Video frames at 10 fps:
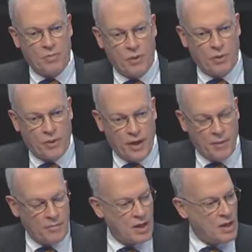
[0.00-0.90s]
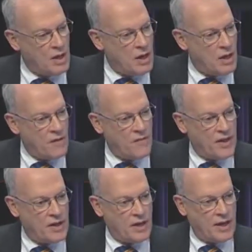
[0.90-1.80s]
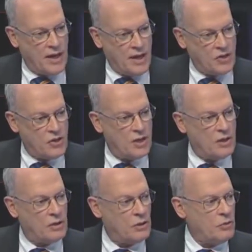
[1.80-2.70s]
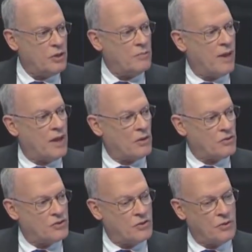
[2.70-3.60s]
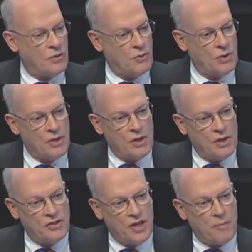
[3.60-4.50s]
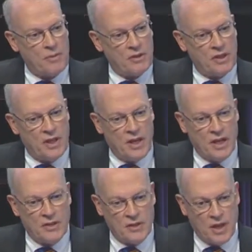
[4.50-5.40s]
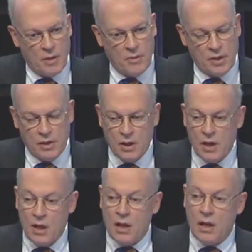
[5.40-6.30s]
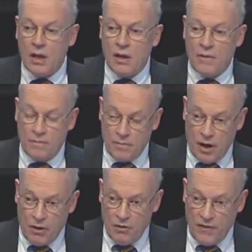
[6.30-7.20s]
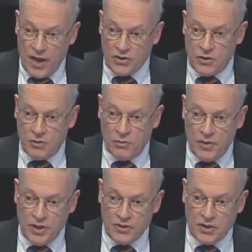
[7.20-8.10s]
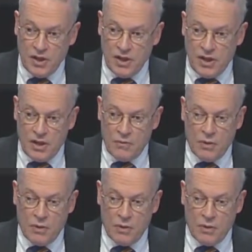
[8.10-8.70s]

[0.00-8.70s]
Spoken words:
program of the NIH and included panels to separately examine cardiovascular risk in